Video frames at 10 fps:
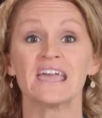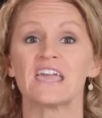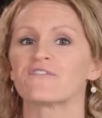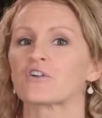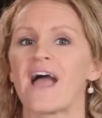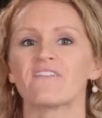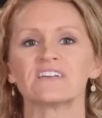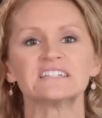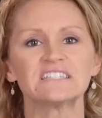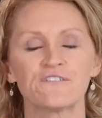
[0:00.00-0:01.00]
If you're
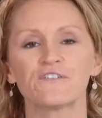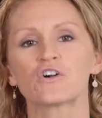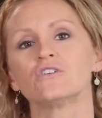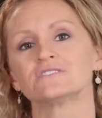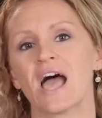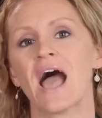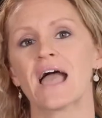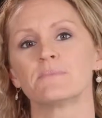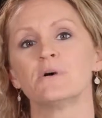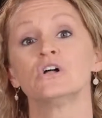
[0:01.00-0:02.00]
having a difficult
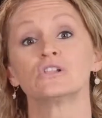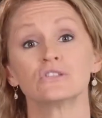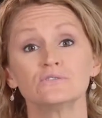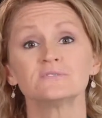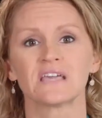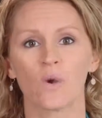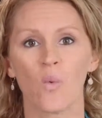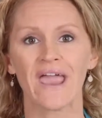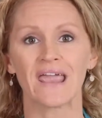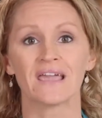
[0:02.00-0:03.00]
time losing
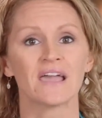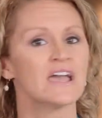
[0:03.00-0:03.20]
weight,